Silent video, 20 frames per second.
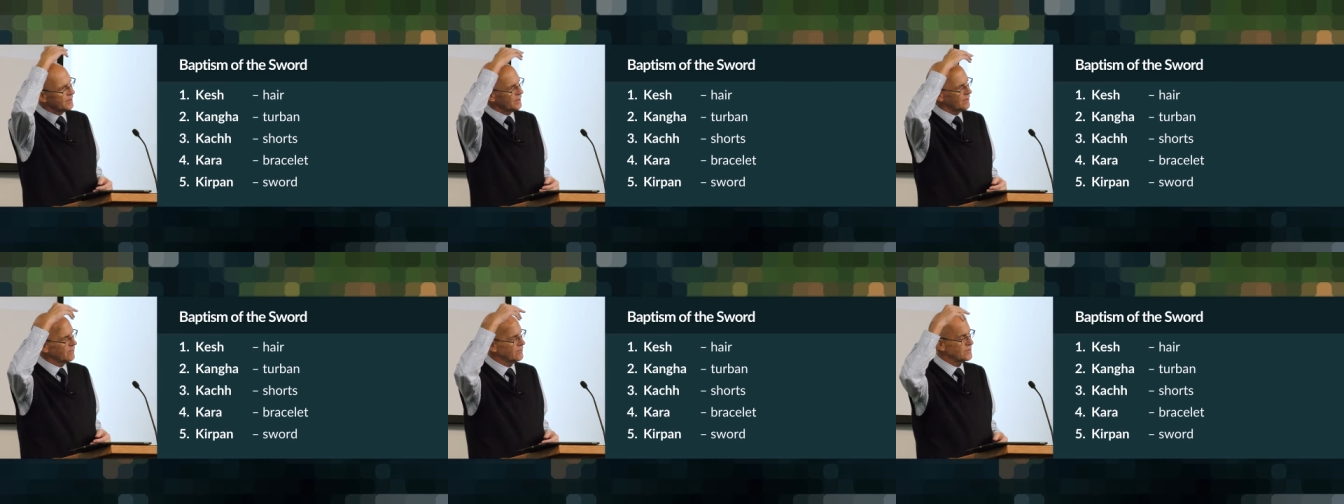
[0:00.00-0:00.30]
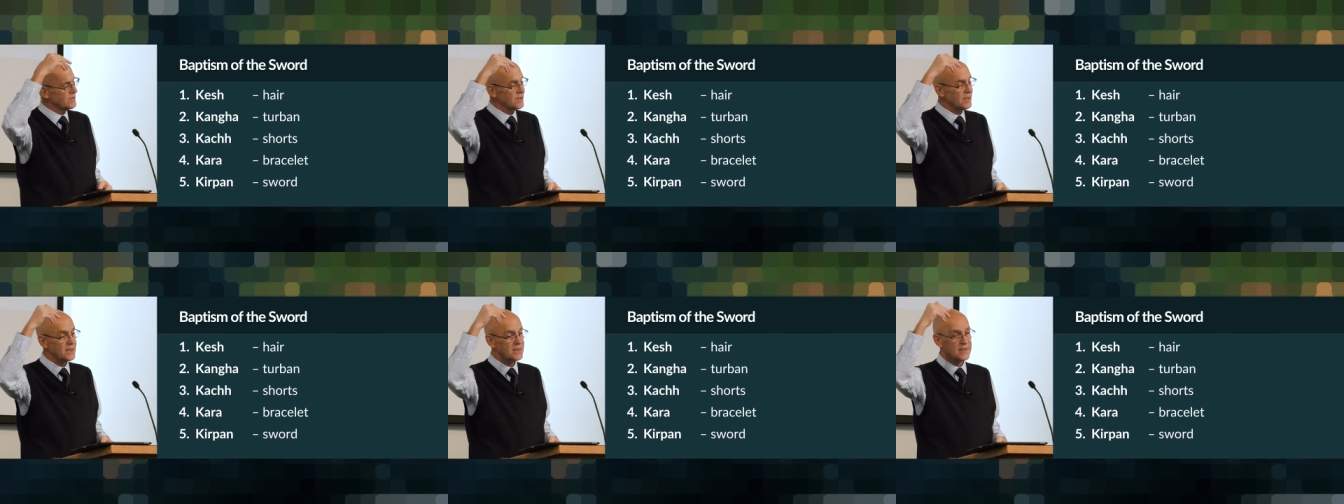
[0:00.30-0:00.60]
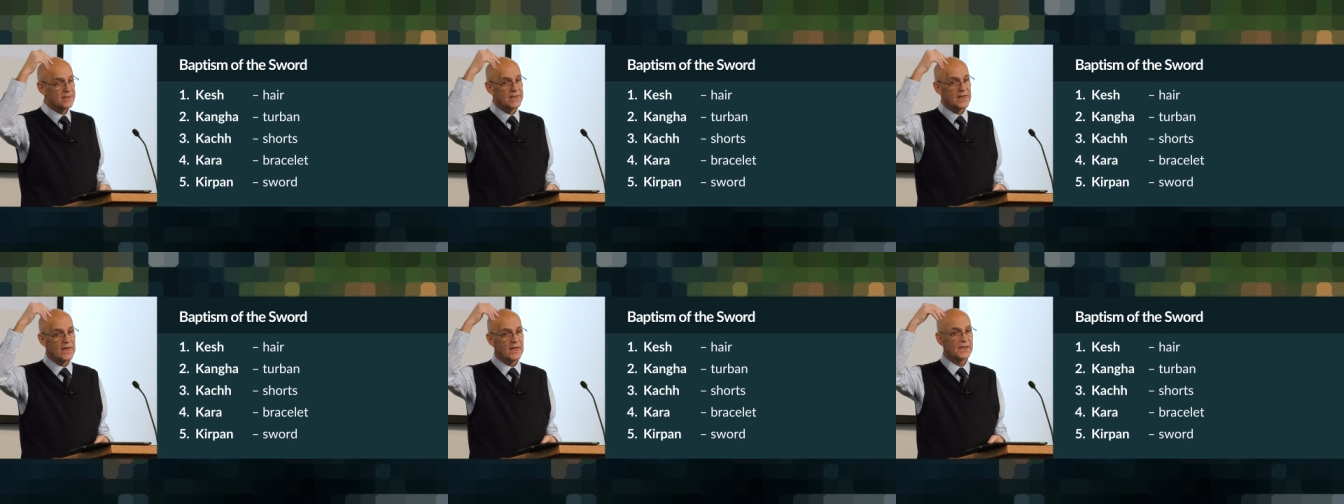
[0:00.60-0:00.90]
You ever see
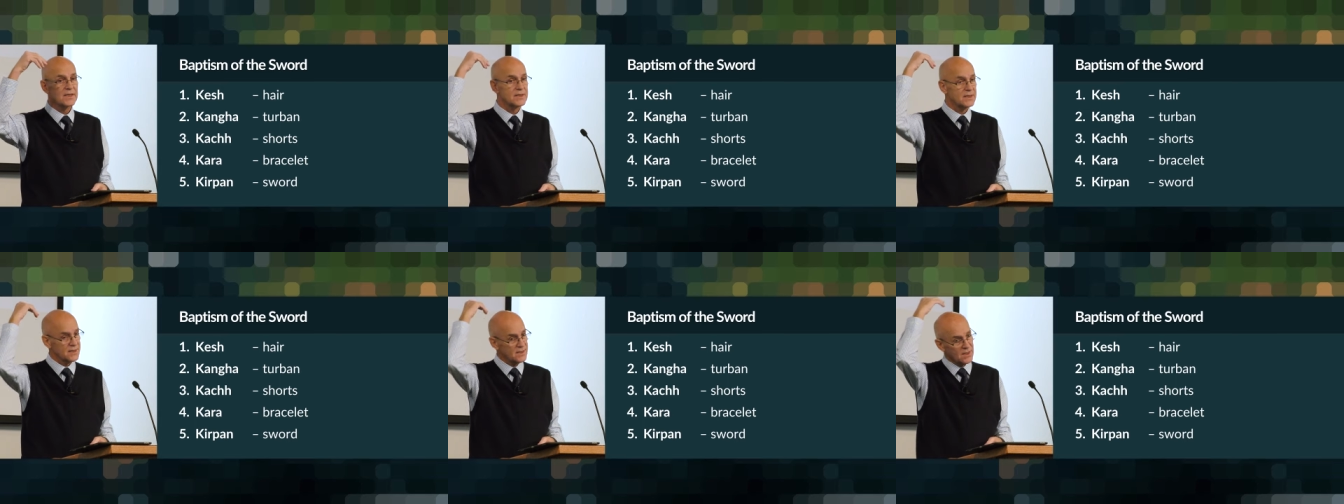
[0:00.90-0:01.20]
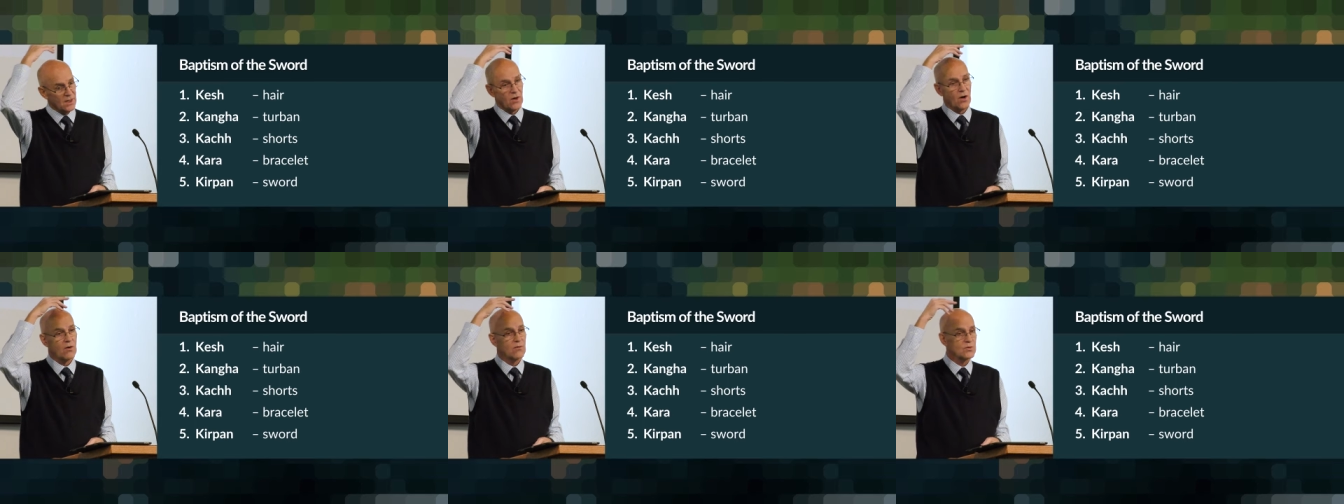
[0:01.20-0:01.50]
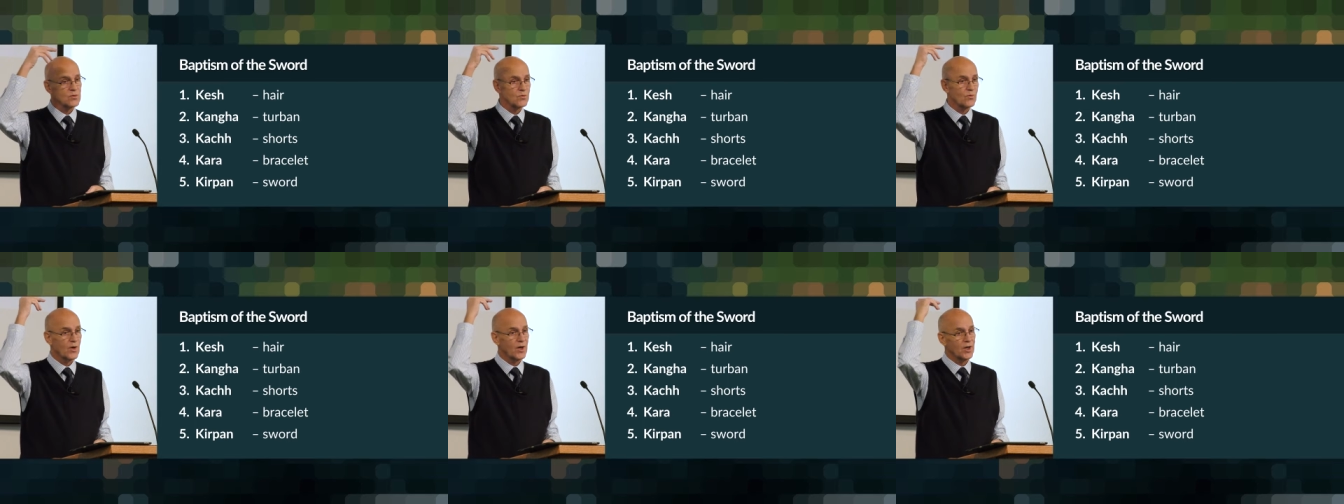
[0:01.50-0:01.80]
Sikhs? They're
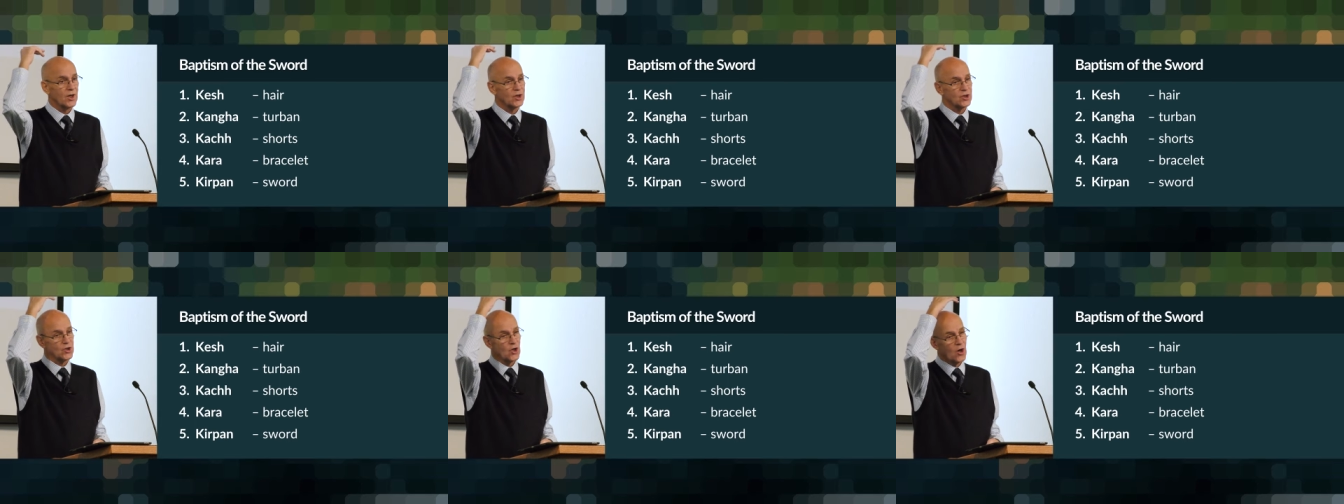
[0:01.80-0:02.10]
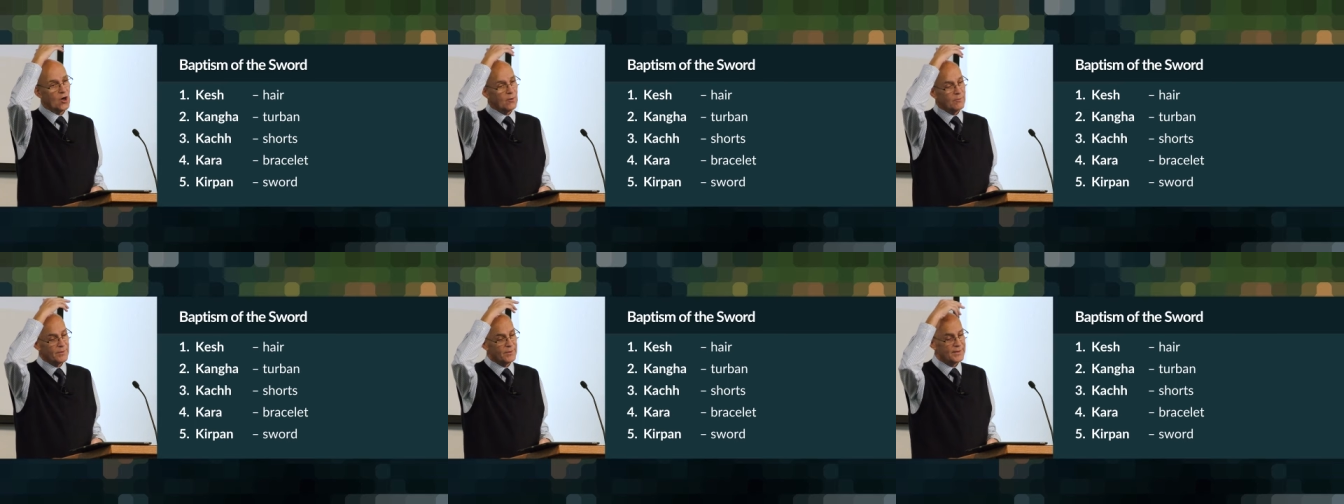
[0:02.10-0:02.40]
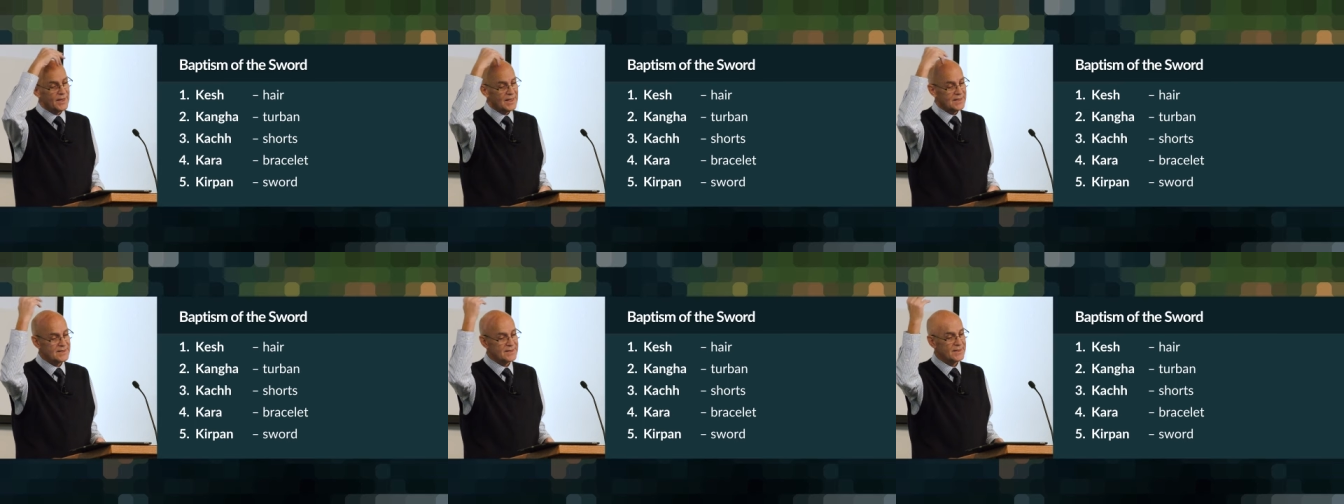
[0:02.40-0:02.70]
always wearing a
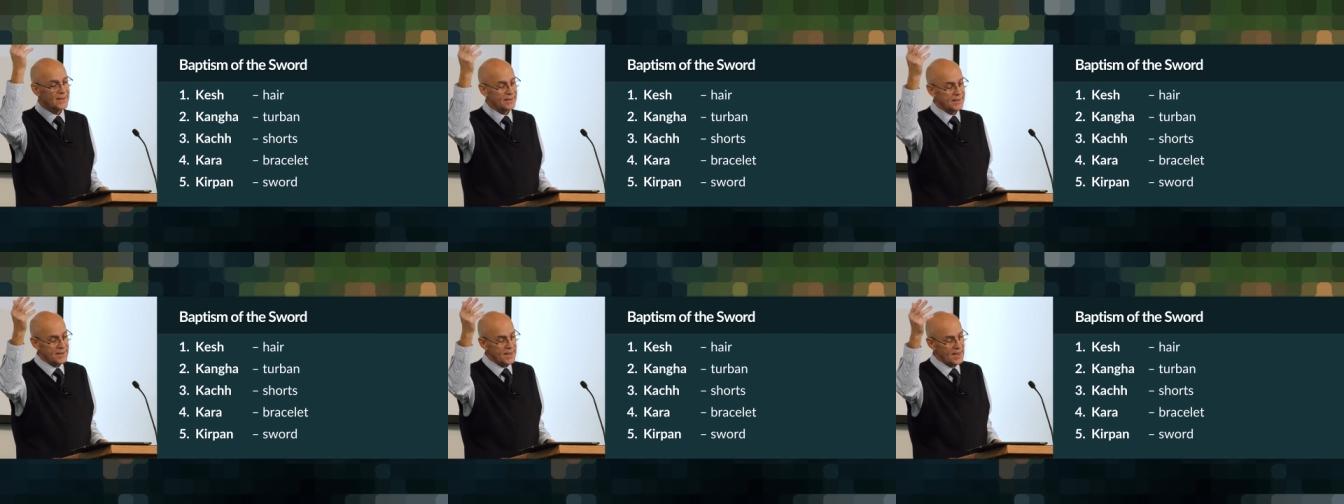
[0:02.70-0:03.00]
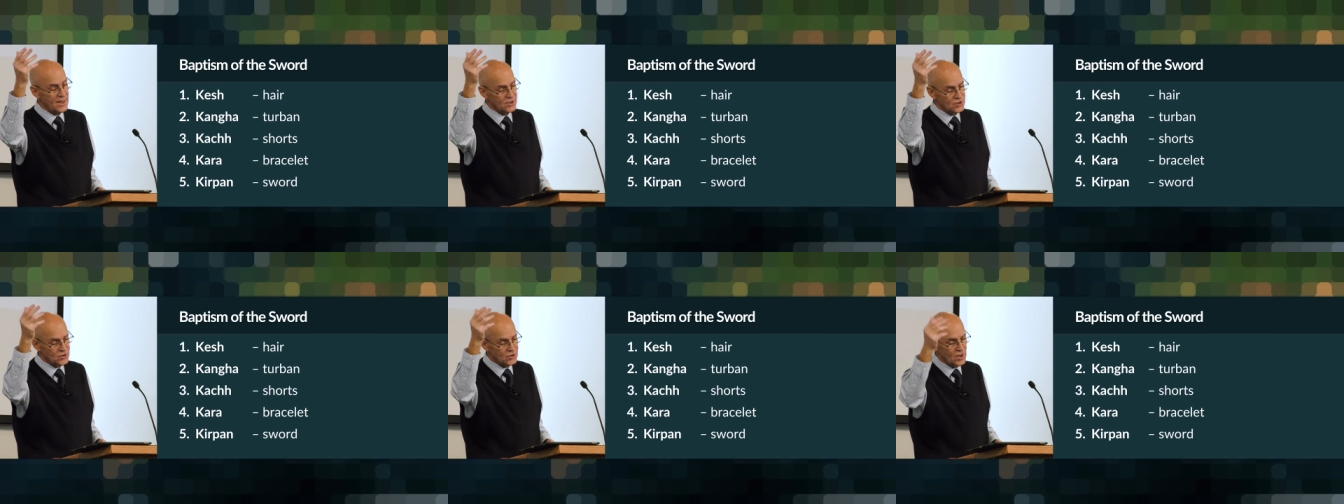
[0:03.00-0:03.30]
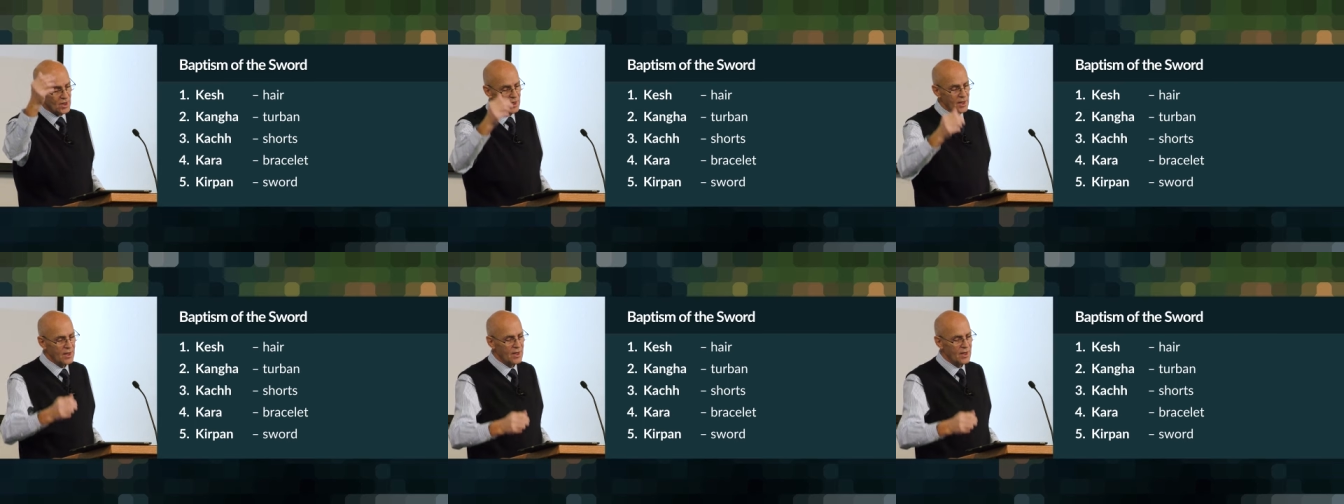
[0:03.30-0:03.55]
turban, that's the kesh.